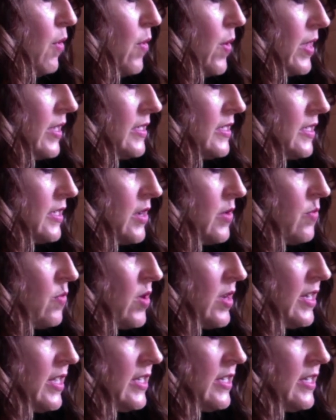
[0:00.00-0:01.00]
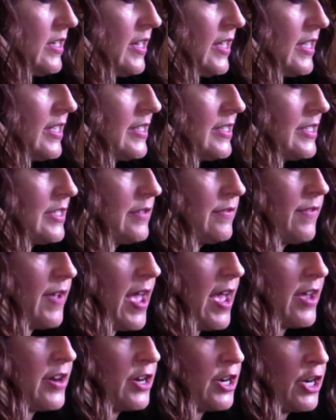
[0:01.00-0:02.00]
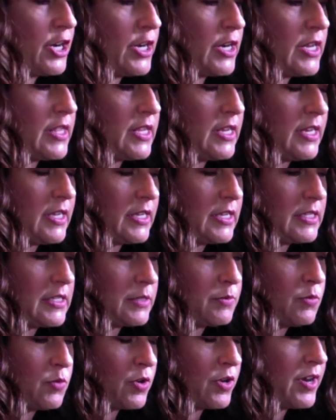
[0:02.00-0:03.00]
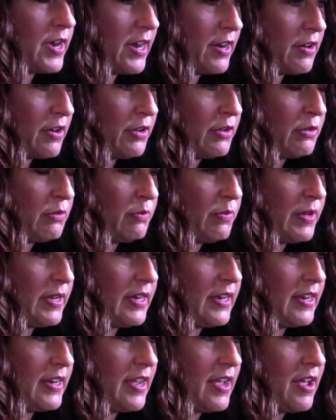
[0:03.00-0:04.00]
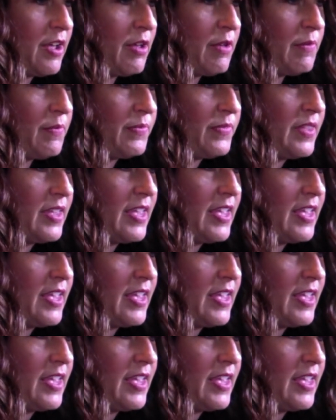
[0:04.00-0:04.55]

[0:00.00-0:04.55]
pointed on one end and it gets fatter and then it gets more narrow. But I